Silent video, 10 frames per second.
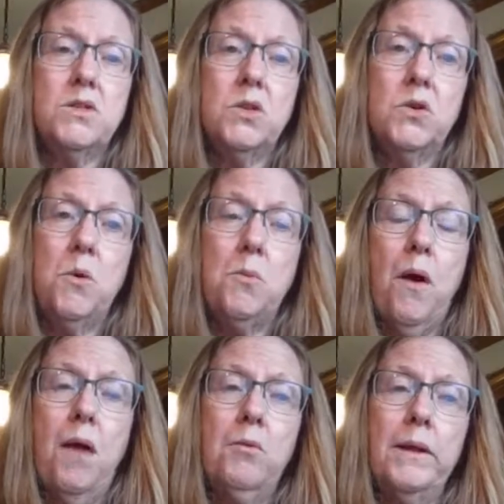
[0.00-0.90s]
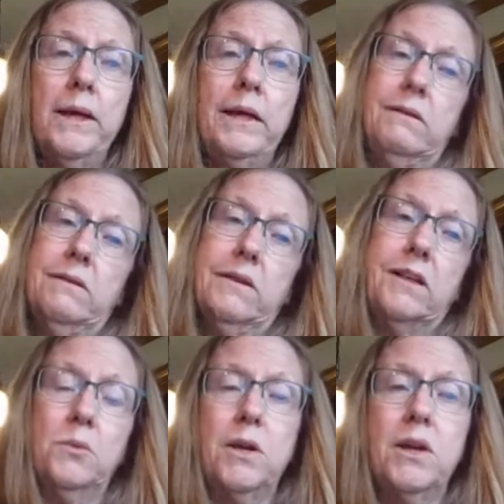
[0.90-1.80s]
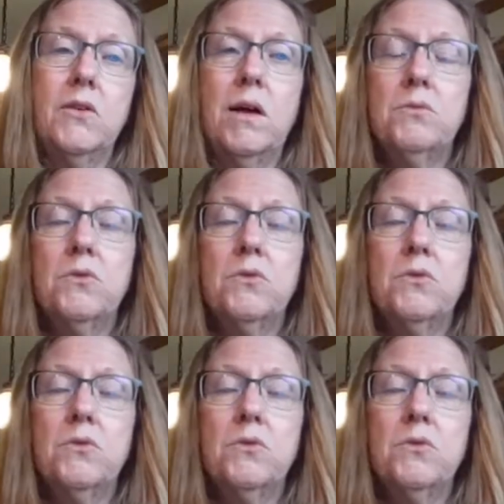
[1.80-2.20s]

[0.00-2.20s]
So we would probably, not that we can go out